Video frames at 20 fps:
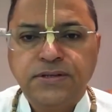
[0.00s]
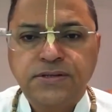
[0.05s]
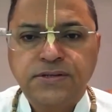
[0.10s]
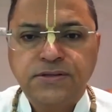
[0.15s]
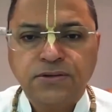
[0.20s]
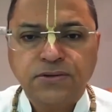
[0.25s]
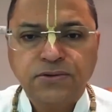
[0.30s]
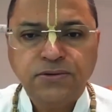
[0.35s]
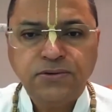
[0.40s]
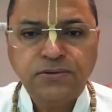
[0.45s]

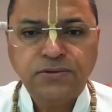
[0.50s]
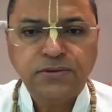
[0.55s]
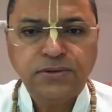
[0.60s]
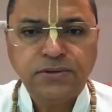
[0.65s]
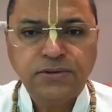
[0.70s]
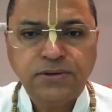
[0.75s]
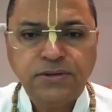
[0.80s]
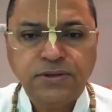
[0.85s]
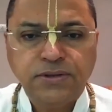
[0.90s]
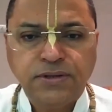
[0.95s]
So,
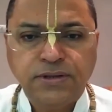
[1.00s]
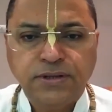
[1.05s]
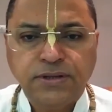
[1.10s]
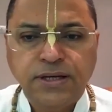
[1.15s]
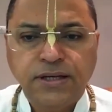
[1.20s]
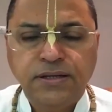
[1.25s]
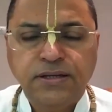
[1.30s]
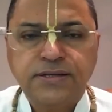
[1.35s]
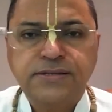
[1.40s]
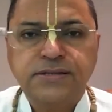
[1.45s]

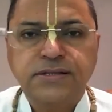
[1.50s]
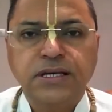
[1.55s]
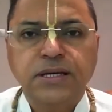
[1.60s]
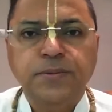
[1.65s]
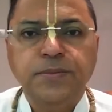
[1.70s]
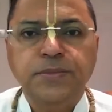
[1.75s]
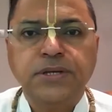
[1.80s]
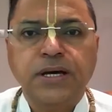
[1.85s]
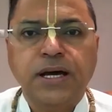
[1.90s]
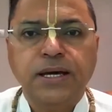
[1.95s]
at the
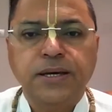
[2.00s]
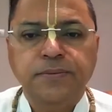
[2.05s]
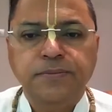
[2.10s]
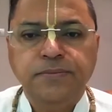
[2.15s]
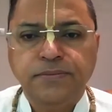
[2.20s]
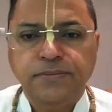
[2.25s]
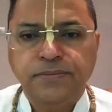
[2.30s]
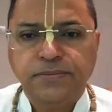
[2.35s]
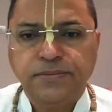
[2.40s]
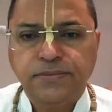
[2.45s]
same
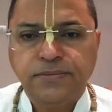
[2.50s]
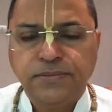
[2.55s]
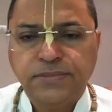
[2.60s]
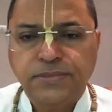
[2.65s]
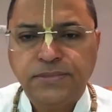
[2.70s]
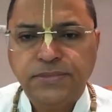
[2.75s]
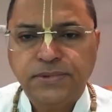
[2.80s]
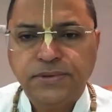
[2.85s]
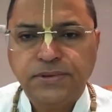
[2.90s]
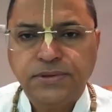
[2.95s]
time,
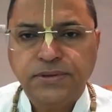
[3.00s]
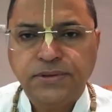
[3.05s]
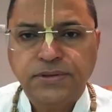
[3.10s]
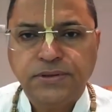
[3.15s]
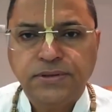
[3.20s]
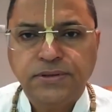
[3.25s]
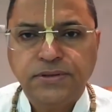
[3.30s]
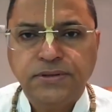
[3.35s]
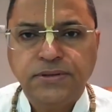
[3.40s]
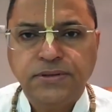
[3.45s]

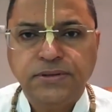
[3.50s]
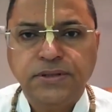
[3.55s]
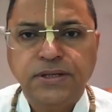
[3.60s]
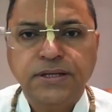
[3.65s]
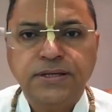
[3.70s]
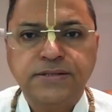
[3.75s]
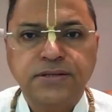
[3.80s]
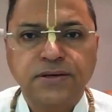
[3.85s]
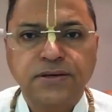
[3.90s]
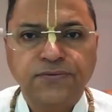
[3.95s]

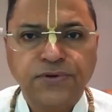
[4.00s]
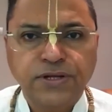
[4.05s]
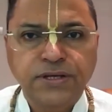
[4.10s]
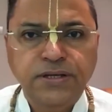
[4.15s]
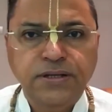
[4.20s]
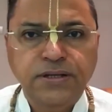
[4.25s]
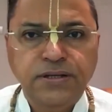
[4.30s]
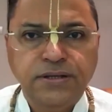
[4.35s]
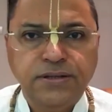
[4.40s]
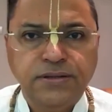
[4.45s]
there is
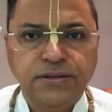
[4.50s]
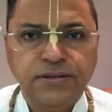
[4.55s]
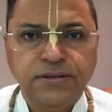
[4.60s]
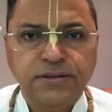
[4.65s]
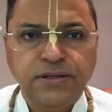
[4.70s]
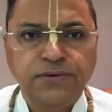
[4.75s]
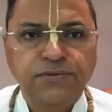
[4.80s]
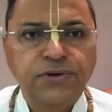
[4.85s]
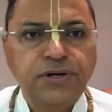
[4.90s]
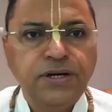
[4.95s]
suffering,
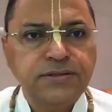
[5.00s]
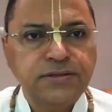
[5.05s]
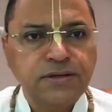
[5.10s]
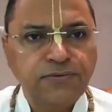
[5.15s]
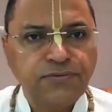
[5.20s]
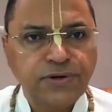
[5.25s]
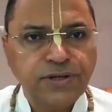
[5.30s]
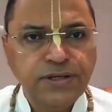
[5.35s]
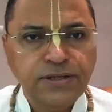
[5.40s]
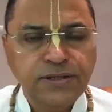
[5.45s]
definite
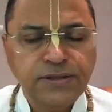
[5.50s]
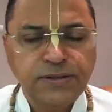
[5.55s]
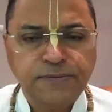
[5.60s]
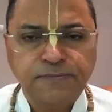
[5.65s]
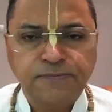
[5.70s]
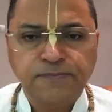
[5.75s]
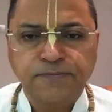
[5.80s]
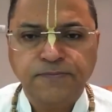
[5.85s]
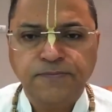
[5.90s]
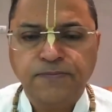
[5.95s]
suffering,
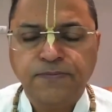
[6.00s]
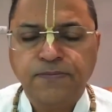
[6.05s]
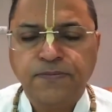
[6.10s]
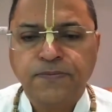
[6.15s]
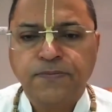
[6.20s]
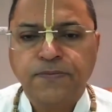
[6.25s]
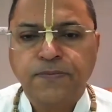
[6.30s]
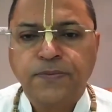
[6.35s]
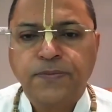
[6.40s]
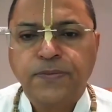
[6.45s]

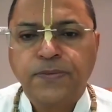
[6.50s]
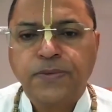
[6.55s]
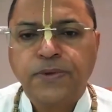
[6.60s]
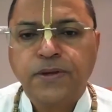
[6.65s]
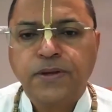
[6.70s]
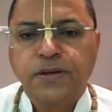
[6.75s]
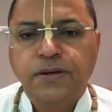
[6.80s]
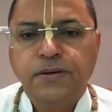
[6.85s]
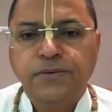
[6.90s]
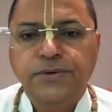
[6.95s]

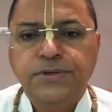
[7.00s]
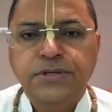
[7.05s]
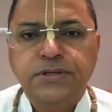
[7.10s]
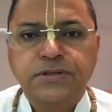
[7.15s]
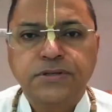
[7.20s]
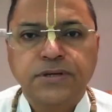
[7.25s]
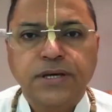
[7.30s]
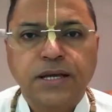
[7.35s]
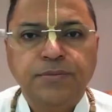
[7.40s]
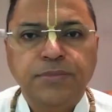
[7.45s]
which
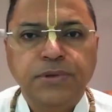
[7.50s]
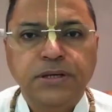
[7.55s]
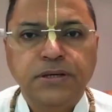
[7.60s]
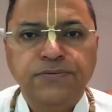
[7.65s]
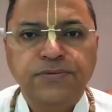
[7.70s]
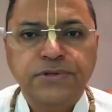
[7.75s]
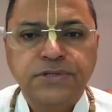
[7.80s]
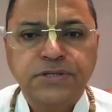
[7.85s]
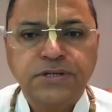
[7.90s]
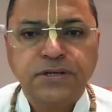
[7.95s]
is can
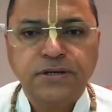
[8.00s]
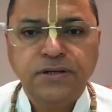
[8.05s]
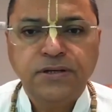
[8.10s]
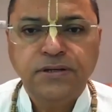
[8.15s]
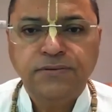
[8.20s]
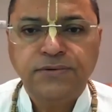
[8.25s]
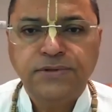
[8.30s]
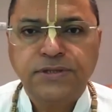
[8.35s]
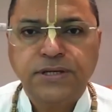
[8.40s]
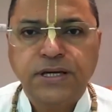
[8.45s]
be physical,
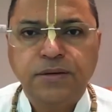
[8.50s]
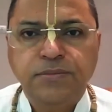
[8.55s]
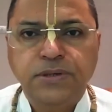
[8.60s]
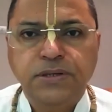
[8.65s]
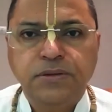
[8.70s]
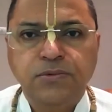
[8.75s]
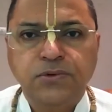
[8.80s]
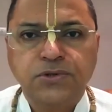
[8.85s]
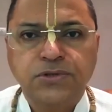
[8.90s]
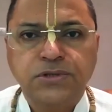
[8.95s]
which can
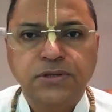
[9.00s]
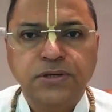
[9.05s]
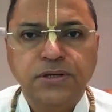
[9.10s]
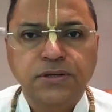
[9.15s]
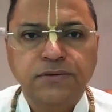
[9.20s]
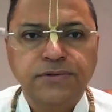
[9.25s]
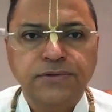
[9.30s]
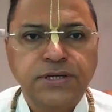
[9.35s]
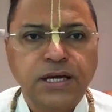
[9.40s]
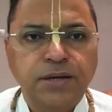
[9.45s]
be
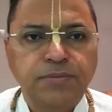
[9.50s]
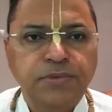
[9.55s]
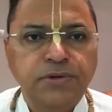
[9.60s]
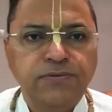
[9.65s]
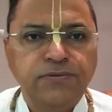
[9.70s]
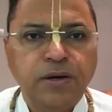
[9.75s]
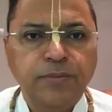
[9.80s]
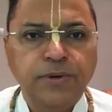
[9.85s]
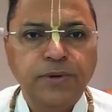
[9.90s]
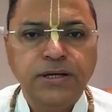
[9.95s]
emotional, which can be
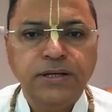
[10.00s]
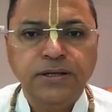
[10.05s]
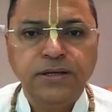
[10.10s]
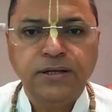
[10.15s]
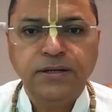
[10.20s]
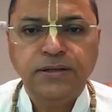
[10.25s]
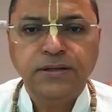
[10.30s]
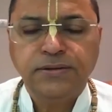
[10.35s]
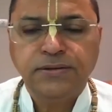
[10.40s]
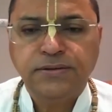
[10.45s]

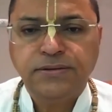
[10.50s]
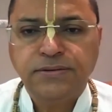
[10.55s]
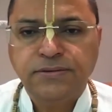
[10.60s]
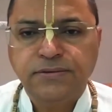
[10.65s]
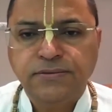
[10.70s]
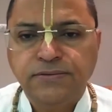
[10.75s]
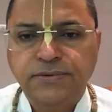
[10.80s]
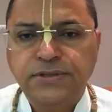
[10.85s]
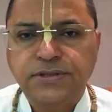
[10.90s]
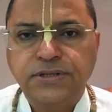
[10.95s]
familial,
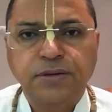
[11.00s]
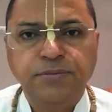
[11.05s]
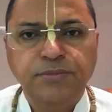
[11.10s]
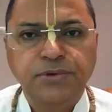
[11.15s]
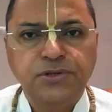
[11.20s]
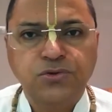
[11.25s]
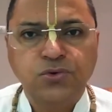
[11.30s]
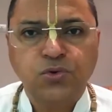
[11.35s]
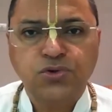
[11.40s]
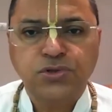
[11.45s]
which can
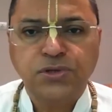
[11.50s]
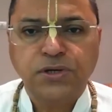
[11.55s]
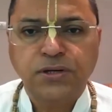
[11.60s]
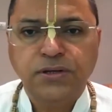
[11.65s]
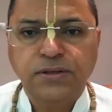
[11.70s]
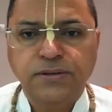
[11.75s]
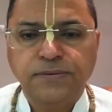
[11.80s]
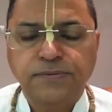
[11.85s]
be social.